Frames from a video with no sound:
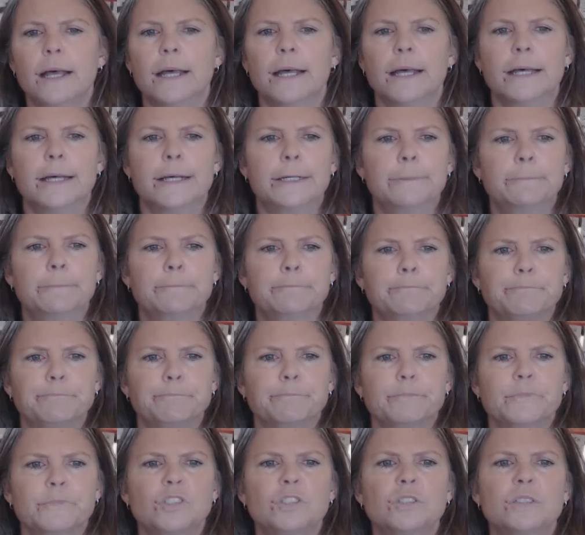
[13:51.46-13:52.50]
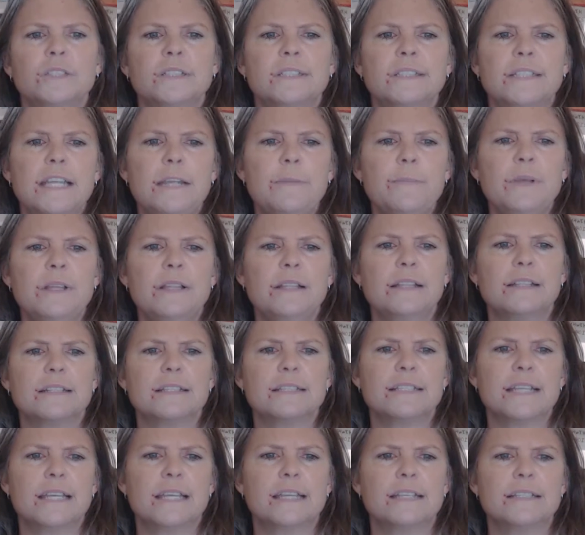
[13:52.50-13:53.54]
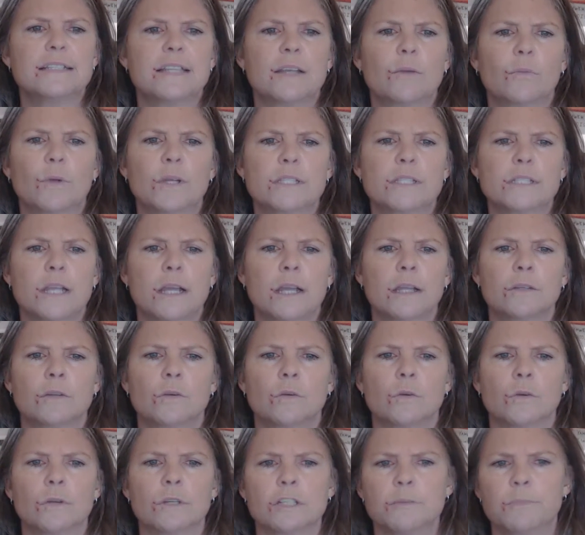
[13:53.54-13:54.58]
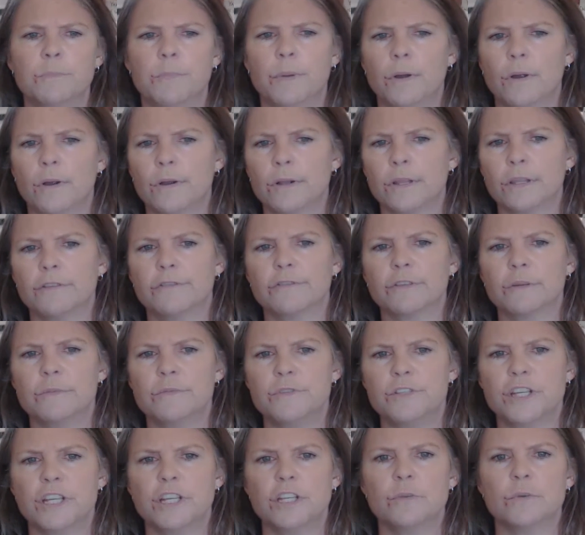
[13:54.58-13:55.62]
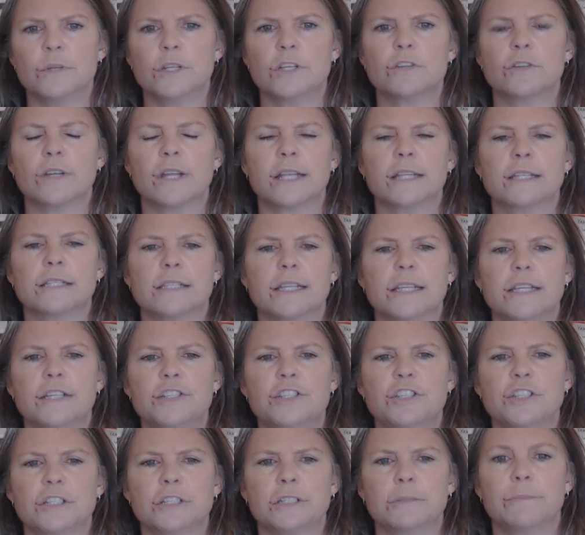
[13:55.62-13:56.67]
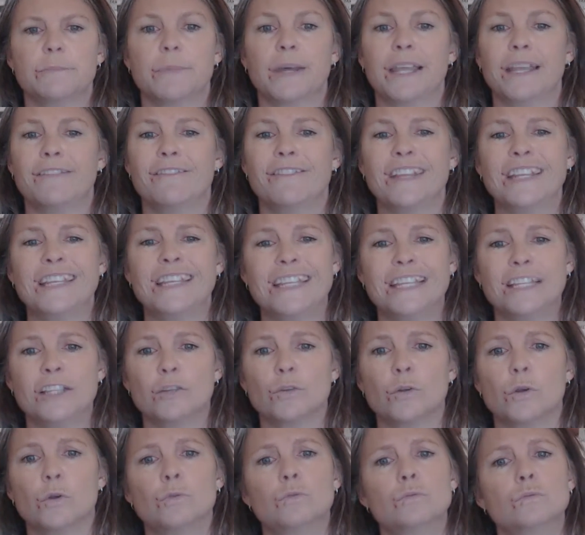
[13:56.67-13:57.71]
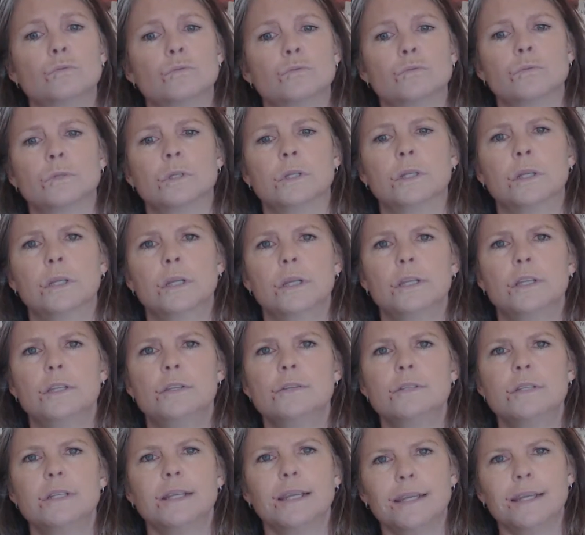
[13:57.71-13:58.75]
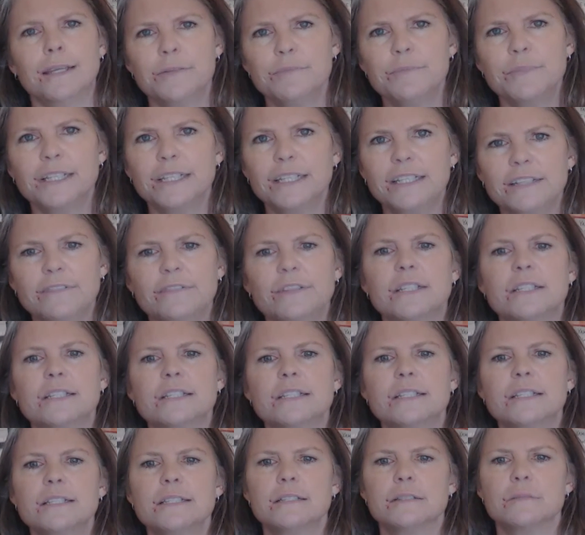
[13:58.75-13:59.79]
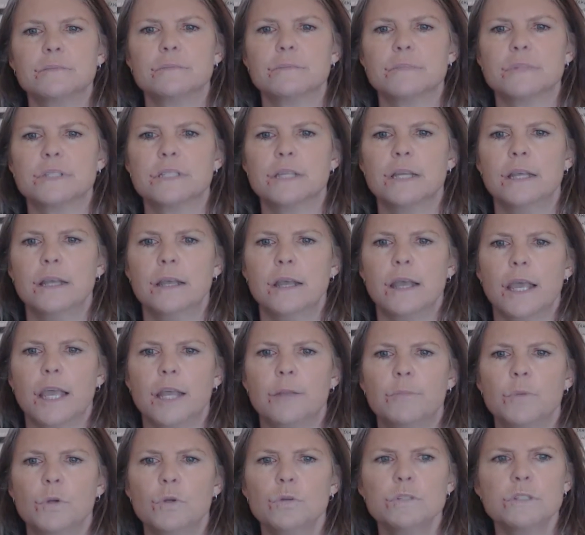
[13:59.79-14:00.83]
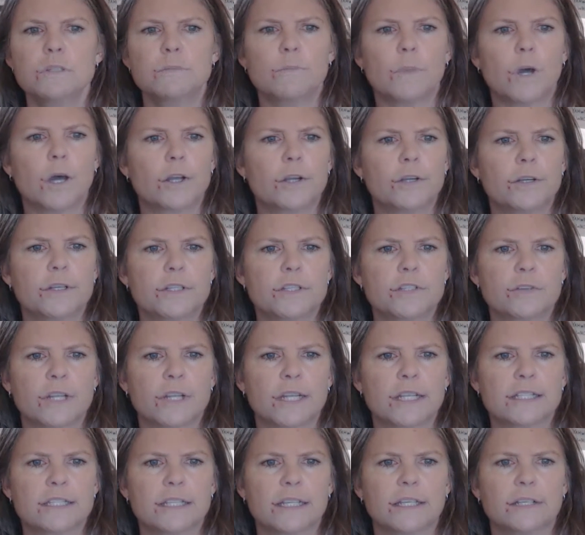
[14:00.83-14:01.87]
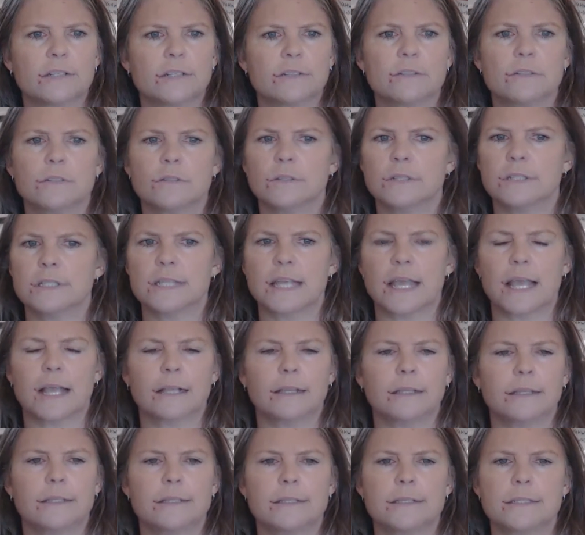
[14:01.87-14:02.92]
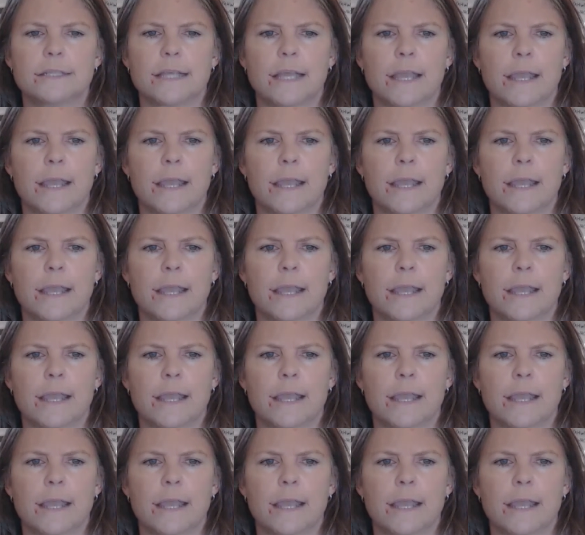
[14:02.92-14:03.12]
um, so the statement says that Westcott and Hort departed from genuine translation by inventing their own, using unbelieving systems, and most modernist translators do exactly the